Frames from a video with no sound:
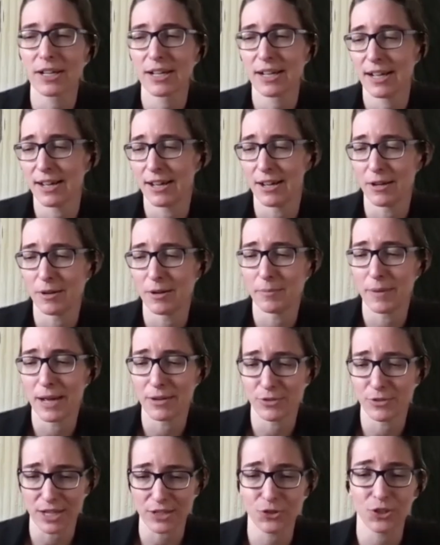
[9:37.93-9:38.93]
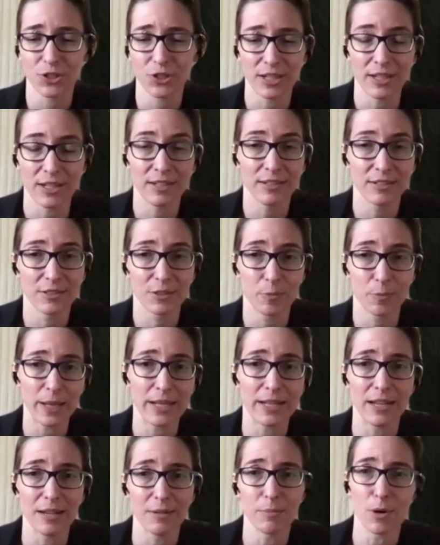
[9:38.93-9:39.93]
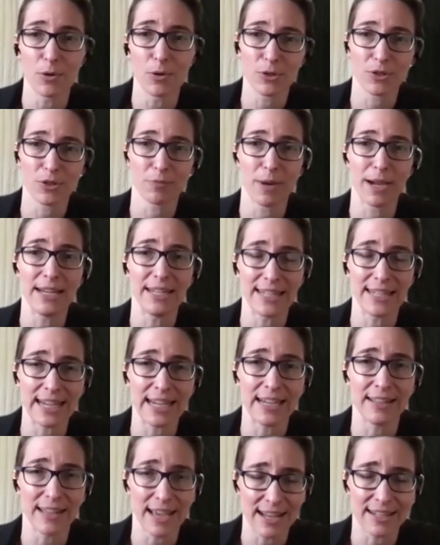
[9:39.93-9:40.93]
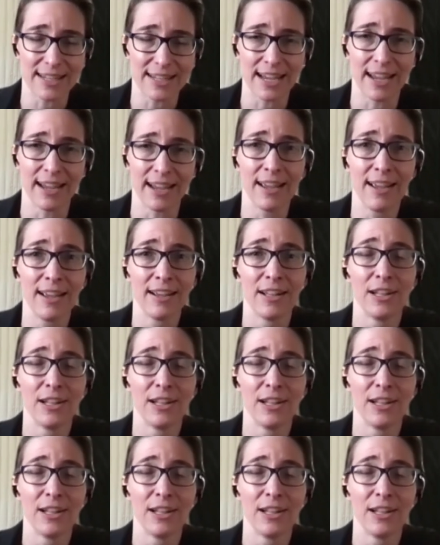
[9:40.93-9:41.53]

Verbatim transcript: Um, I was actually spending most of my day that day